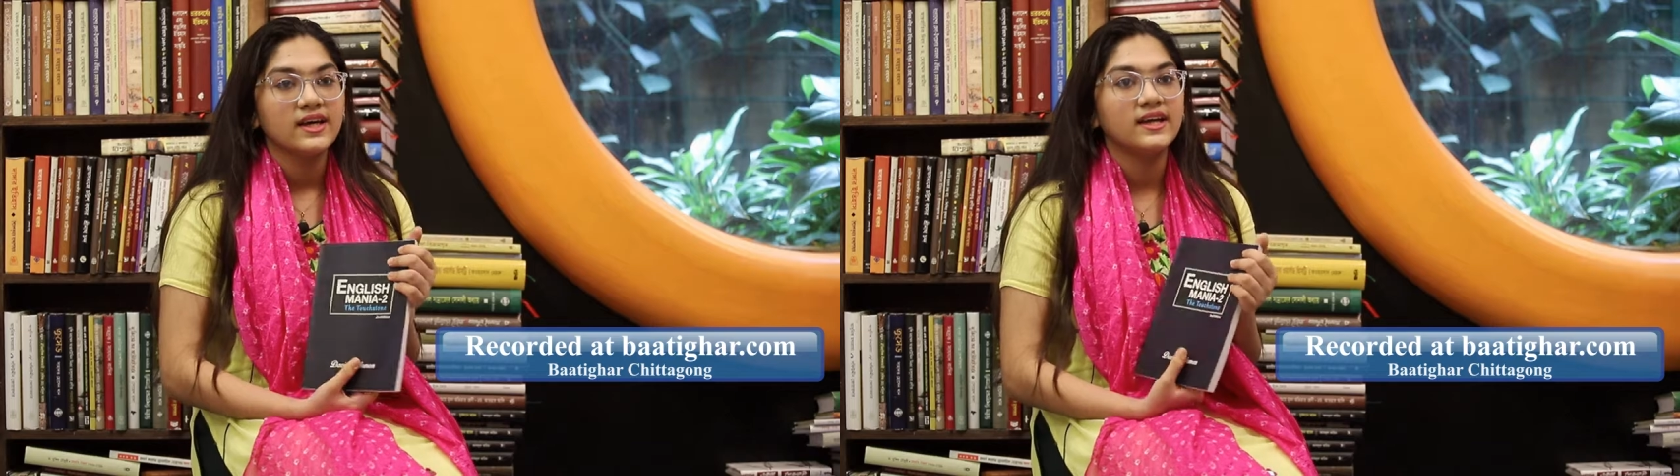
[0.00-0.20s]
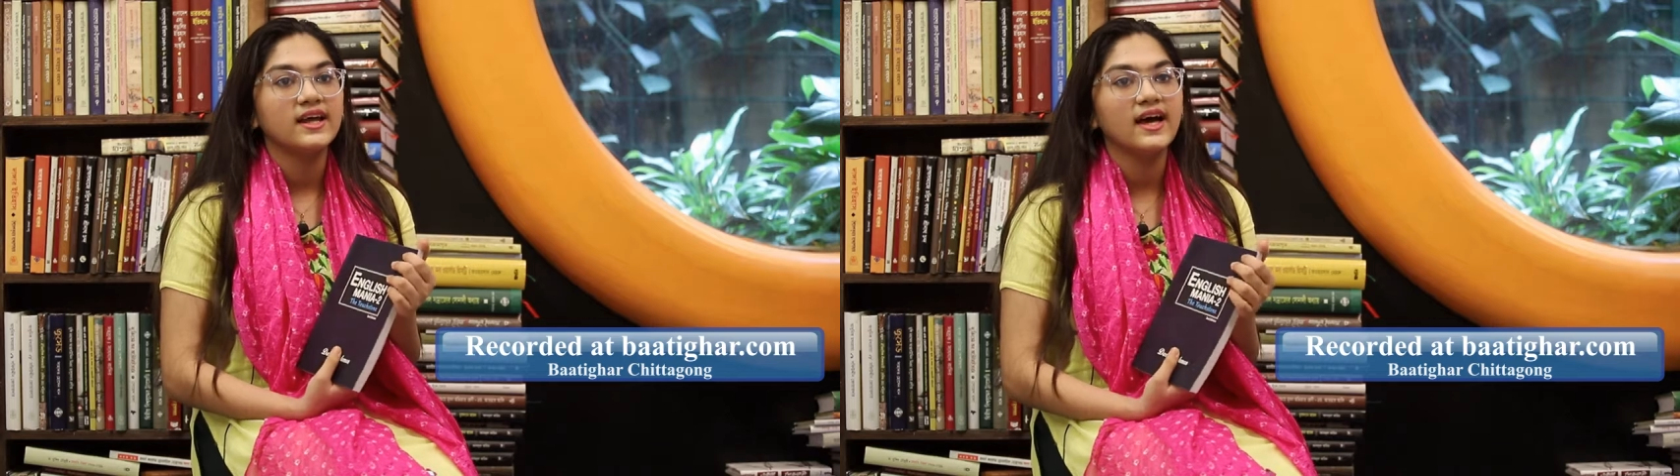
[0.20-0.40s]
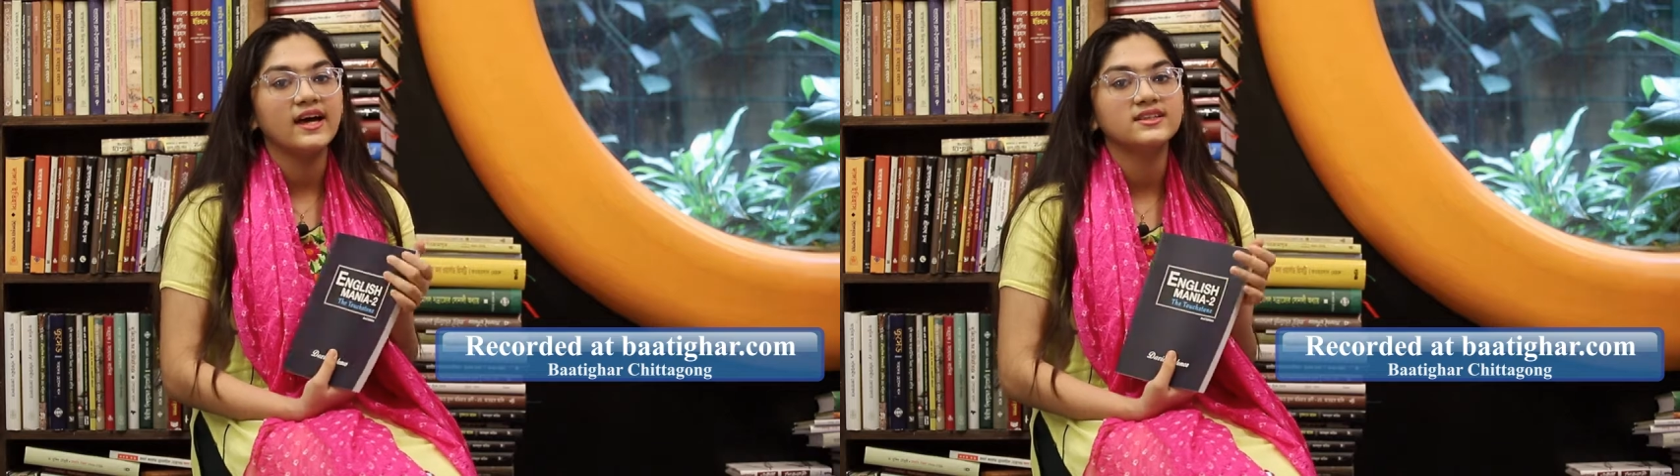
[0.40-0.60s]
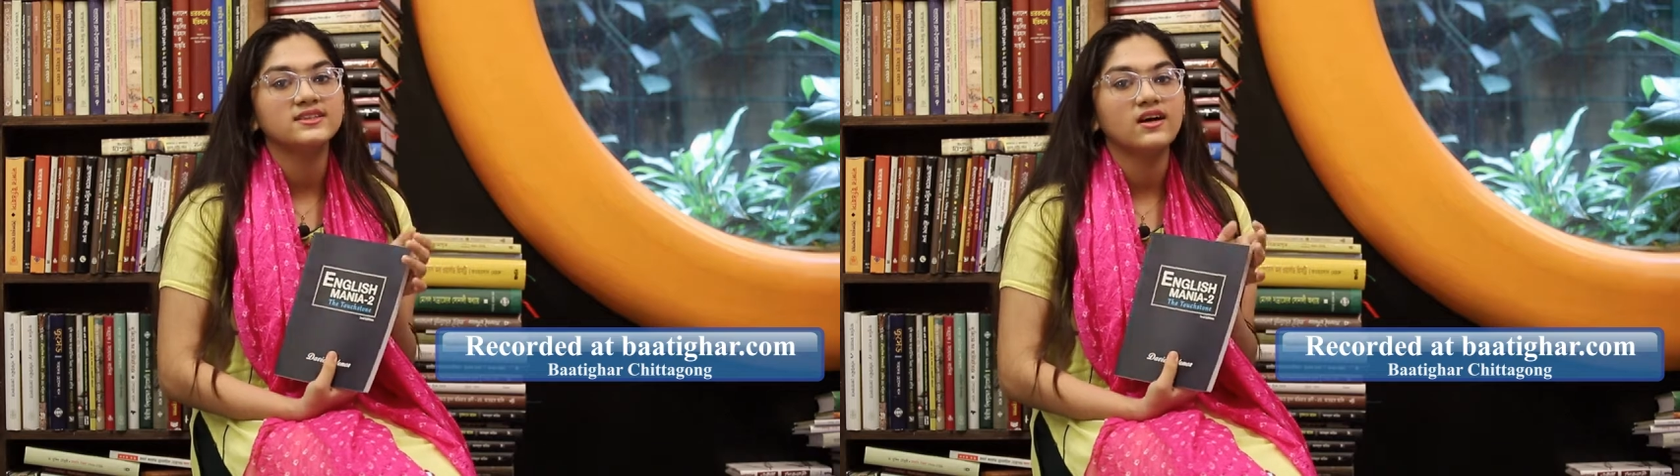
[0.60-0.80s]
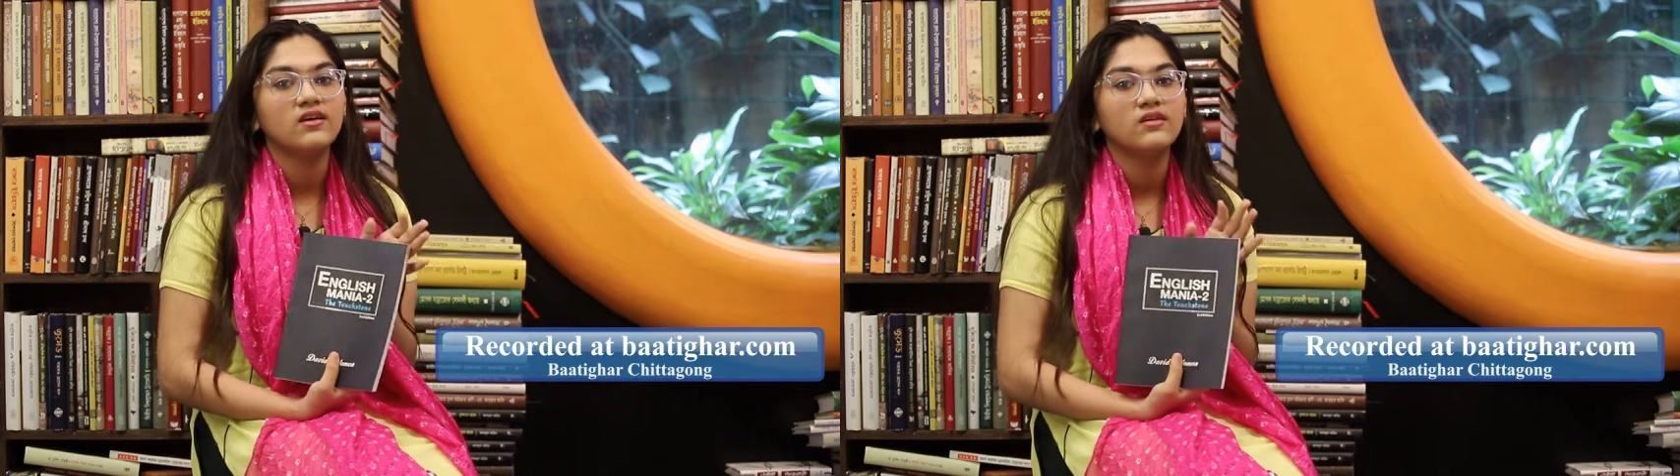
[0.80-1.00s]
It has
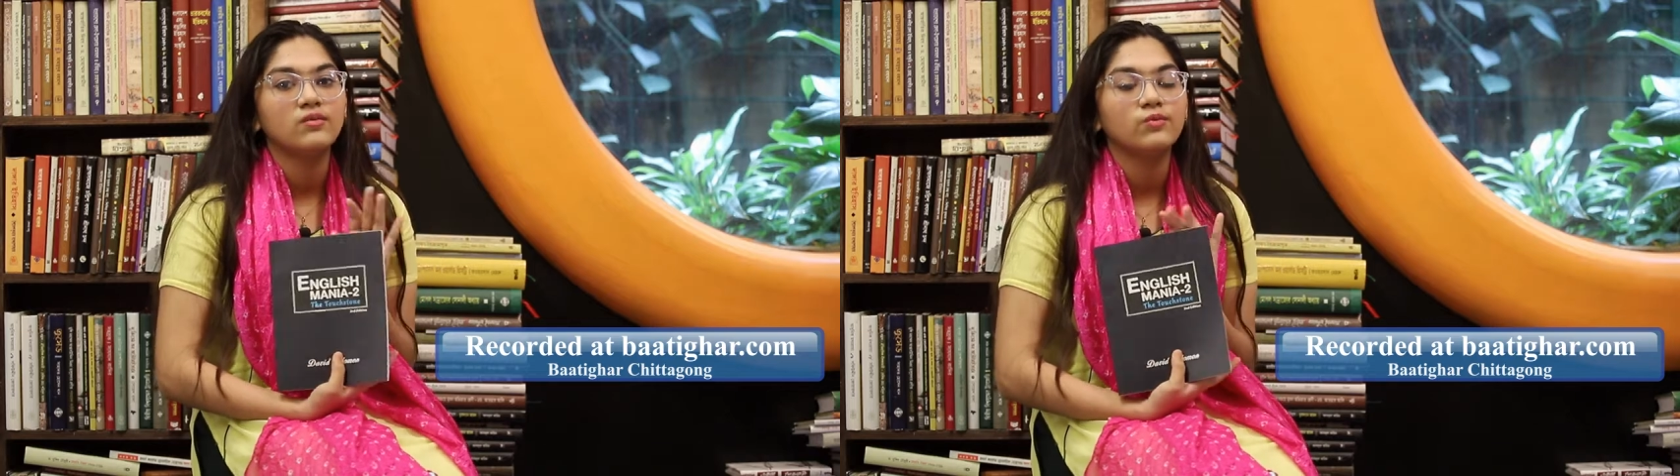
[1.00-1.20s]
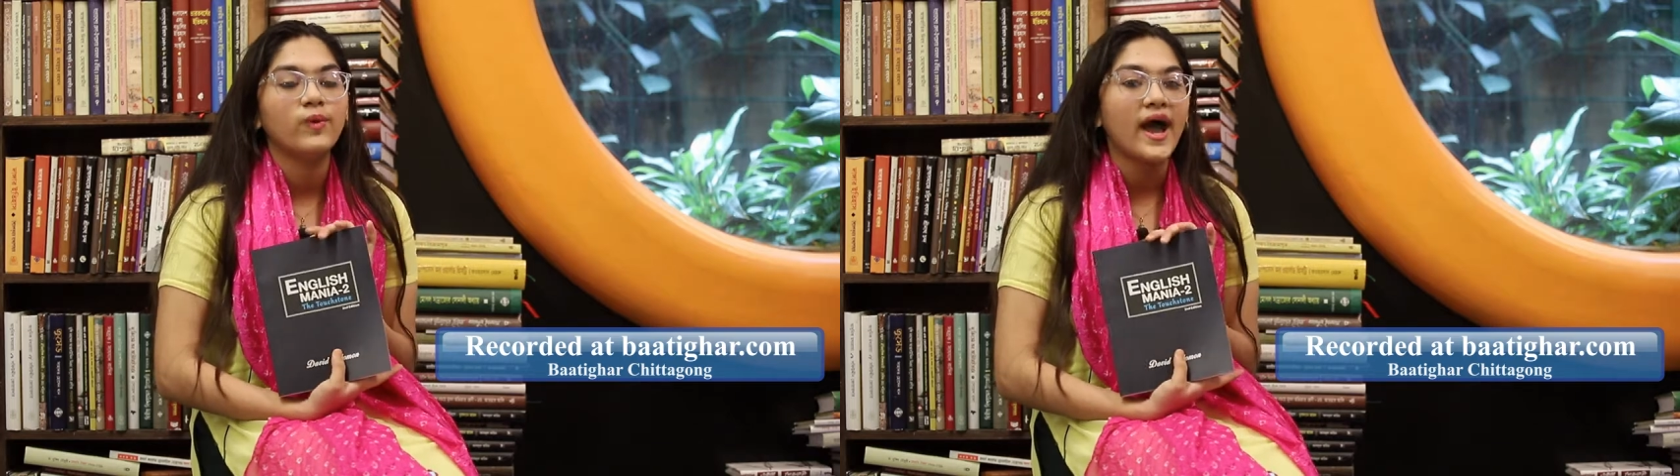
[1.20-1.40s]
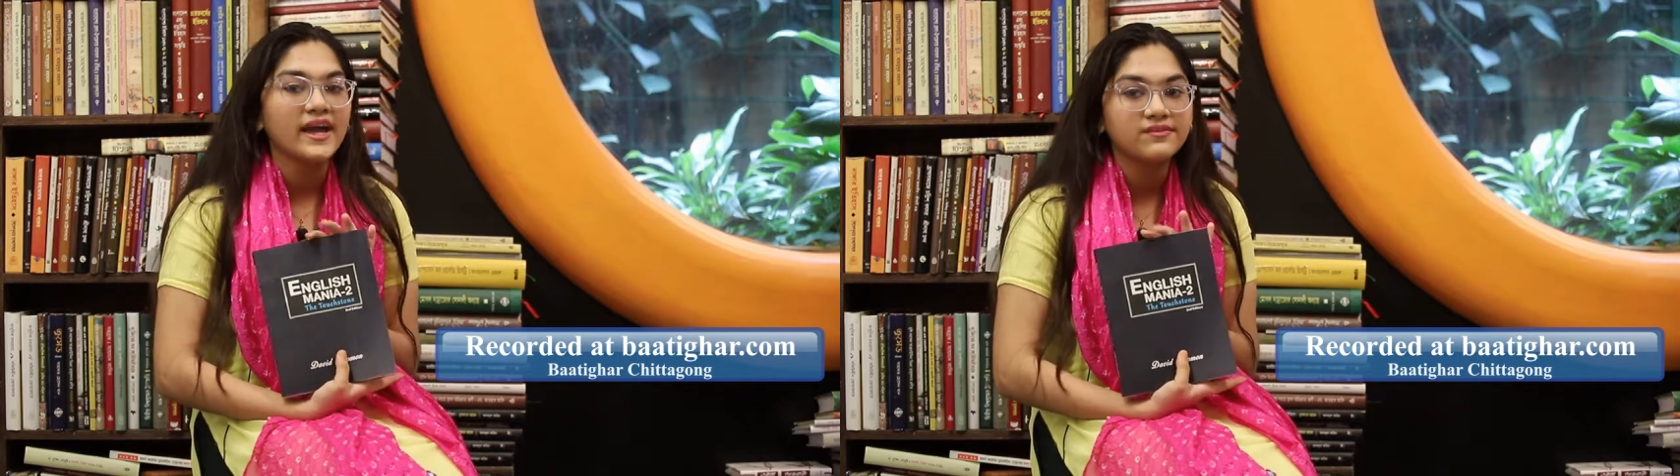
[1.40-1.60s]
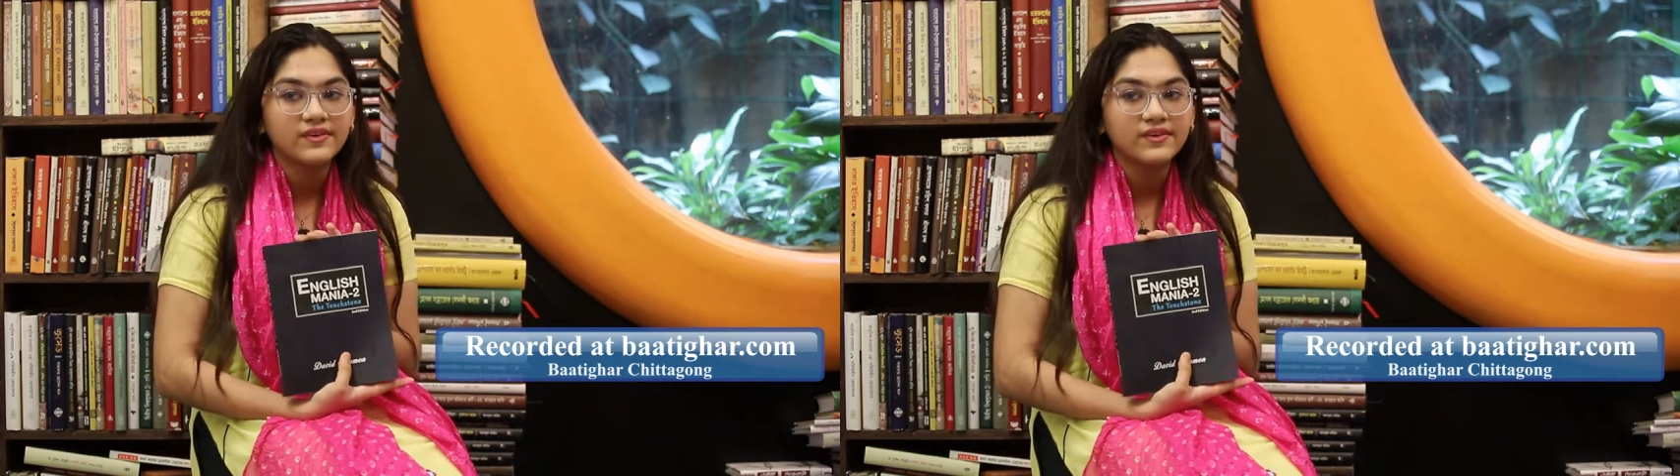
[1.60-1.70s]
a wide